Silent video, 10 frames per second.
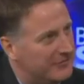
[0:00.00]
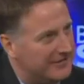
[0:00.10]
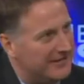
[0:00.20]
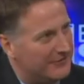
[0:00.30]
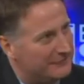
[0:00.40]

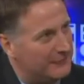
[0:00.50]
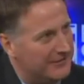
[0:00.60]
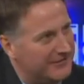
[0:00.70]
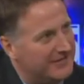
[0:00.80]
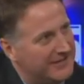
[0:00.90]
in
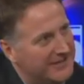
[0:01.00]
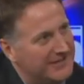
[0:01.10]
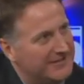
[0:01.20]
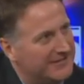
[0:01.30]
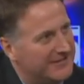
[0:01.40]
California,
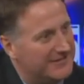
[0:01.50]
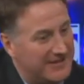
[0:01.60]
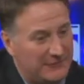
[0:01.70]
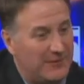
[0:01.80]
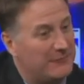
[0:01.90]
and uh,
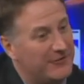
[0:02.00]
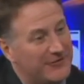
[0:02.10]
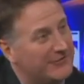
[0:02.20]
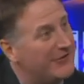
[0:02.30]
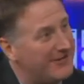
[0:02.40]
that's why we're
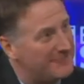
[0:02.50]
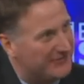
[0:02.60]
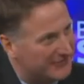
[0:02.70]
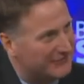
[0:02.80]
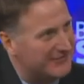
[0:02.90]
here to talk
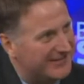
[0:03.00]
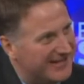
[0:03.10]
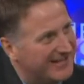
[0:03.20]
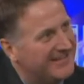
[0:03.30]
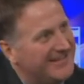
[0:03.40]
about this
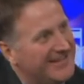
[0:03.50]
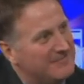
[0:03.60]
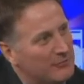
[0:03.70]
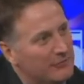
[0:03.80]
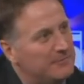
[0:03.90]
today.
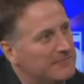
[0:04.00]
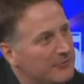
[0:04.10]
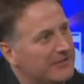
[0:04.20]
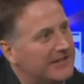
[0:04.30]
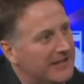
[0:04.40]
Most
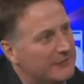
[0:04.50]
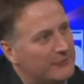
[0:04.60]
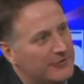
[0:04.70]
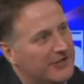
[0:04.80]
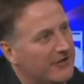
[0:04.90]
people in
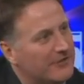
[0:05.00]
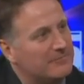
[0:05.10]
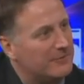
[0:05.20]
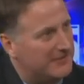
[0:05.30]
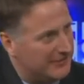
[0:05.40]
California aren't
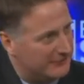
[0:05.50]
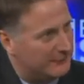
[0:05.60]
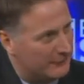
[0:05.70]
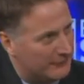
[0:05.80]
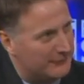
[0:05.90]
prepared
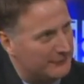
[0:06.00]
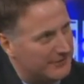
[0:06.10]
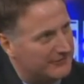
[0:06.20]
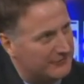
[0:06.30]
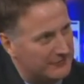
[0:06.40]
for
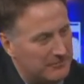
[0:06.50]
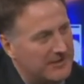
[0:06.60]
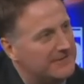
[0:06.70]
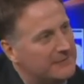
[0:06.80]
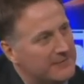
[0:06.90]
earthquakes,
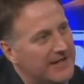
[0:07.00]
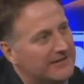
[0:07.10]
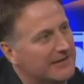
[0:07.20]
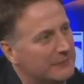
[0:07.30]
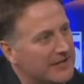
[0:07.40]
despite the
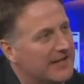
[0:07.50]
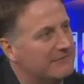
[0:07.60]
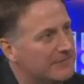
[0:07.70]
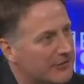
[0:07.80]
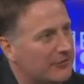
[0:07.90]
fact that we have
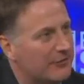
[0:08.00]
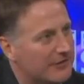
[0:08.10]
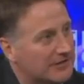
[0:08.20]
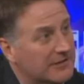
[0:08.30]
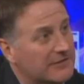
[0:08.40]
them
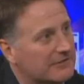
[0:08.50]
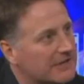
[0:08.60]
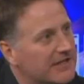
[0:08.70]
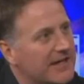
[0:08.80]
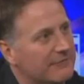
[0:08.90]
occurring
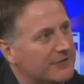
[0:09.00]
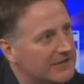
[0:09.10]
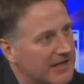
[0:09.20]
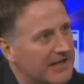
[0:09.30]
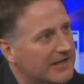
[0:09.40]
literally every
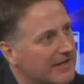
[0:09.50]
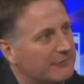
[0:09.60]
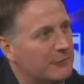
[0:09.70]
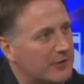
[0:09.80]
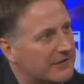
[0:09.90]
day,
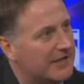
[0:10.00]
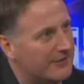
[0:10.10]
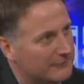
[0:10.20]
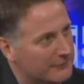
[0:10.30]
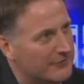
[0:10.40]
everywhere
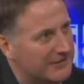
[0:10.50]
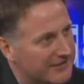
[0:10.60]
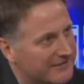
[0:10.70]
California.